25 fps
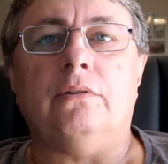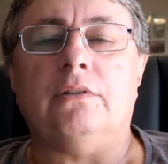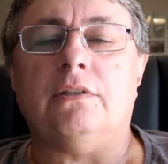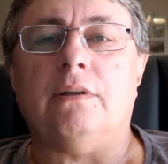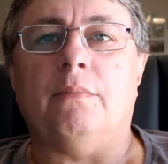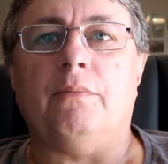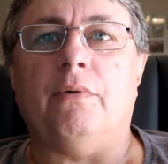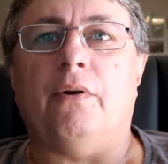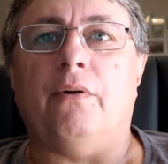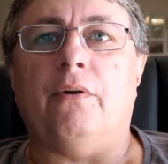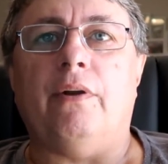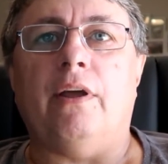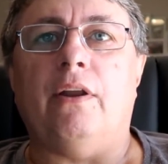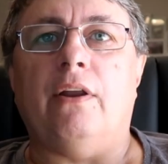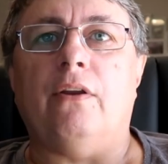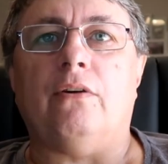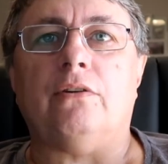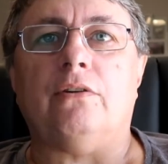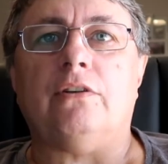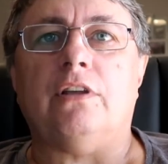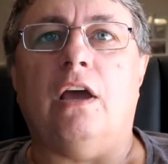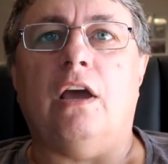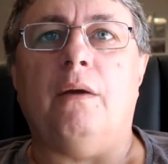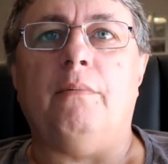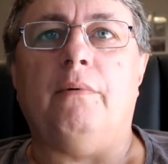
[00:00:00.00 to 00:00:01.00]
somewhere around
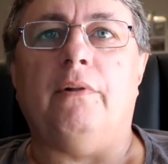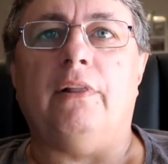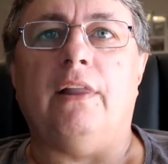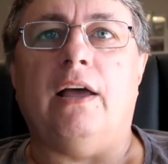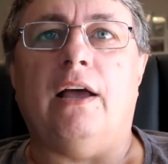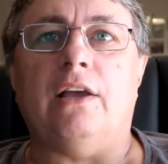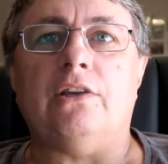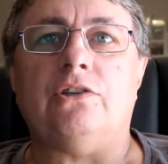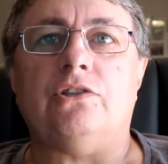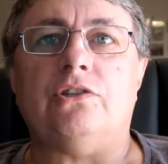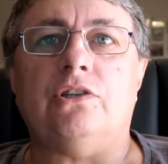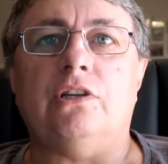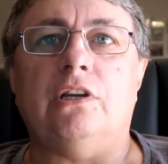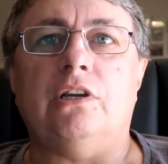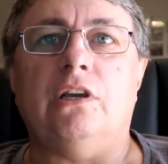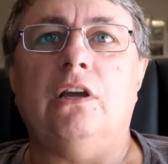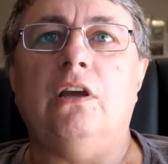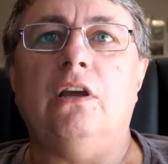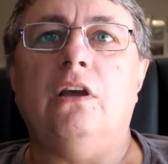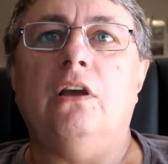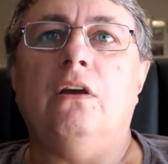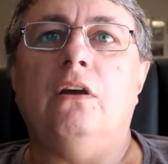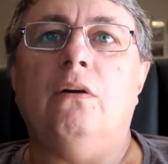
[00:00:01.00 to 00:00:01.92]
October last year,